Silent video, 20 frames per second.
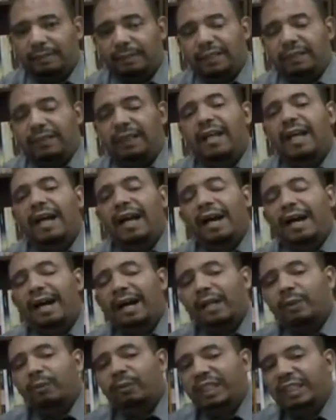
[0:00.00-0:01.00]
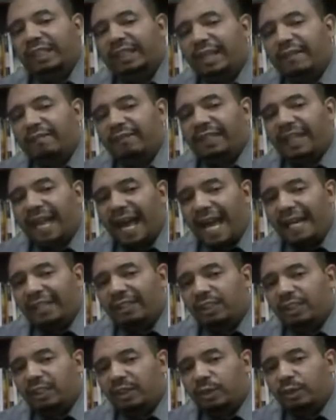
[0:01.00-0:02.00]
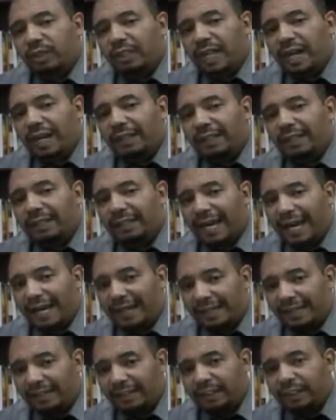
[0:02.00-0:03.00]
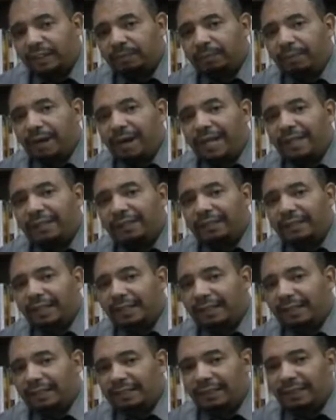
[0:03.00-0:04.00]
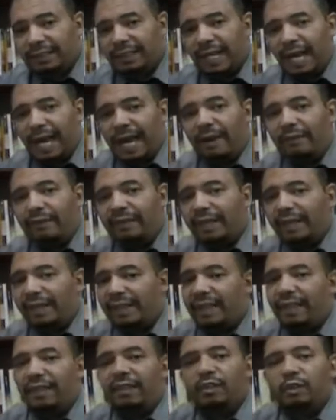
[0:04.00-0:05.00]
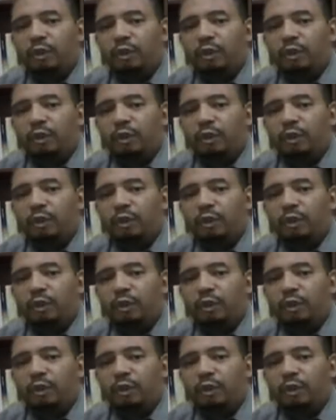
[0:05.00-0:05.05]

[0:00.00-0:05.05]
But are we given access to the other characters' minds and see how they think?